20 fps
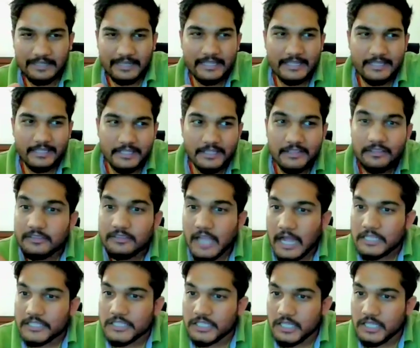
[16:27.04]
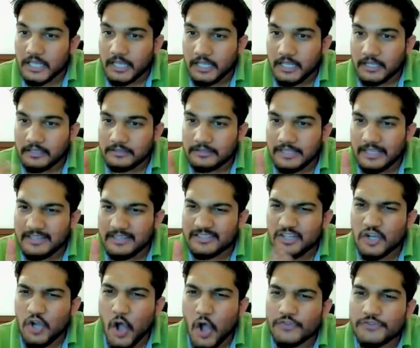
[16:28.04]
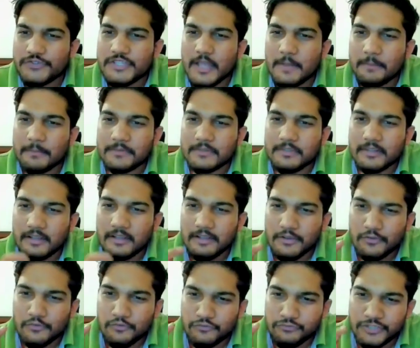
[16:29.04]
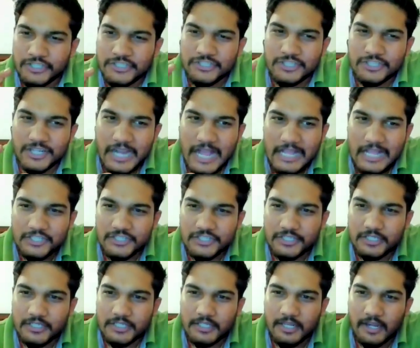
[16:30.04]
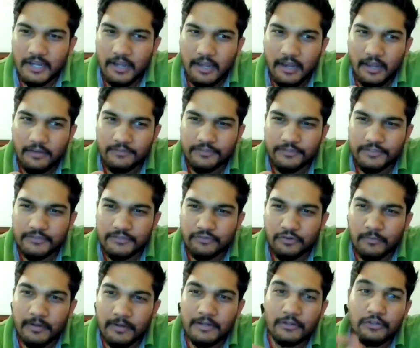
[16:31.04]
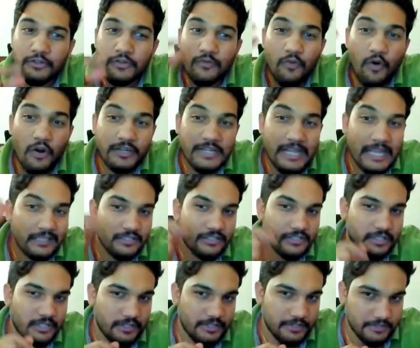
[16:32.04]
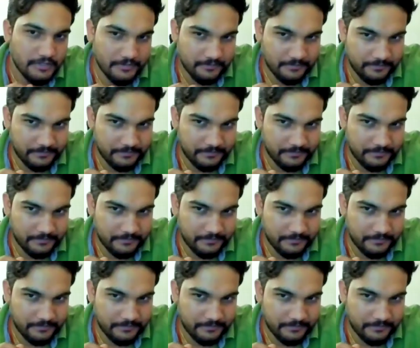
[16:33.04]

Like in Tajay, there is a concept which Rashi loves woman to what extent?